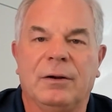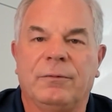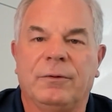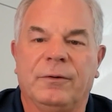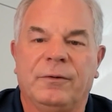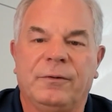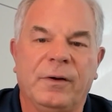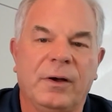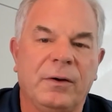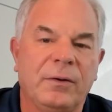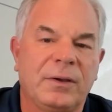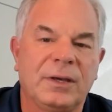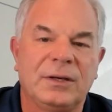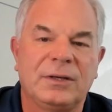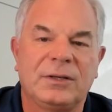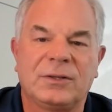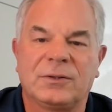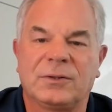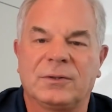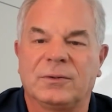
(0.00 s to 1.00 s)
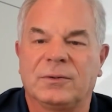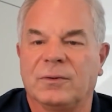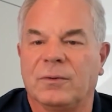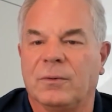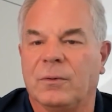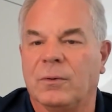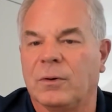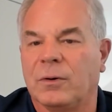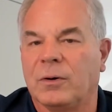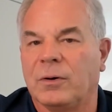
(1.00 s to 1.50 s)
for focus
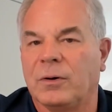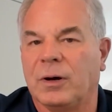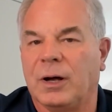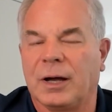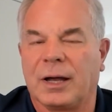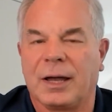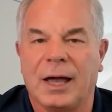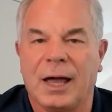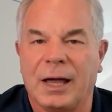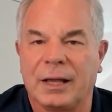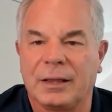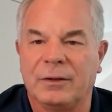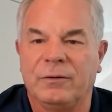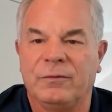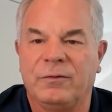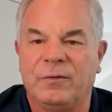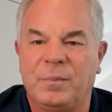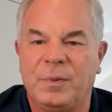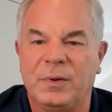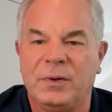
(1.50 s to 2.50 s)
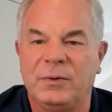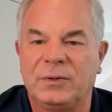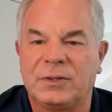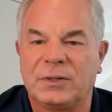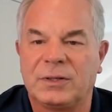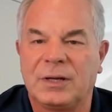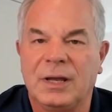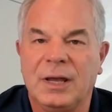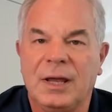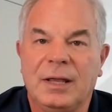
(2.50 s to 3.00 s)
or a cognitive
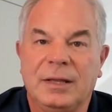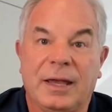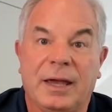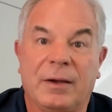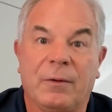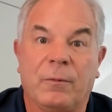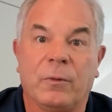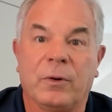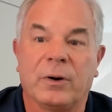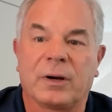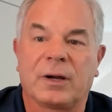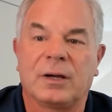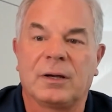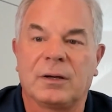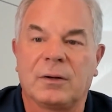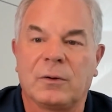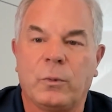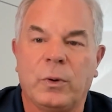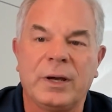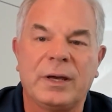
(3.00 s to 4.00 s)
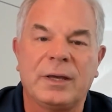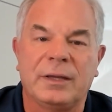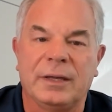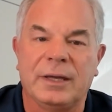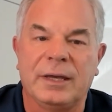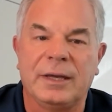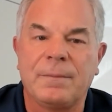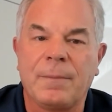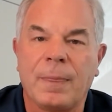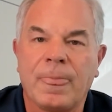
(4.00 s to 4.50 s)
boost that work
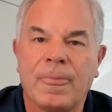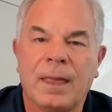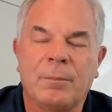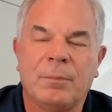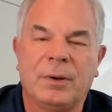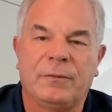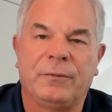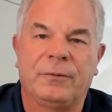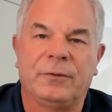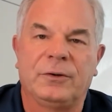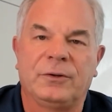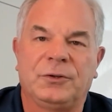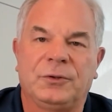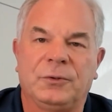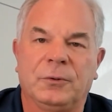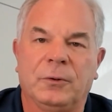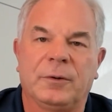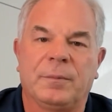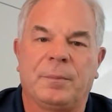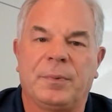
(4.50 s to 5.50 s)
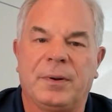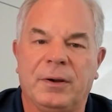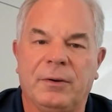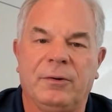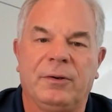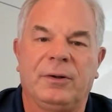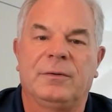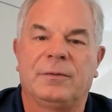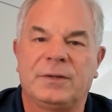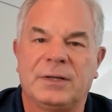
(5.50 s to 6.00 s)
quickly, but for a short
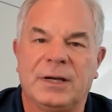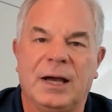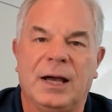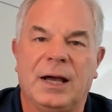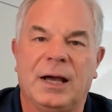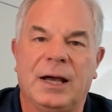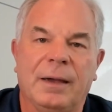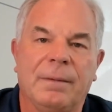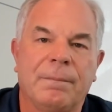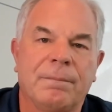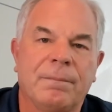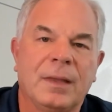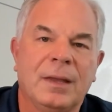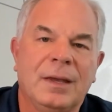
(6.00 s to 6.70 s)
period of time.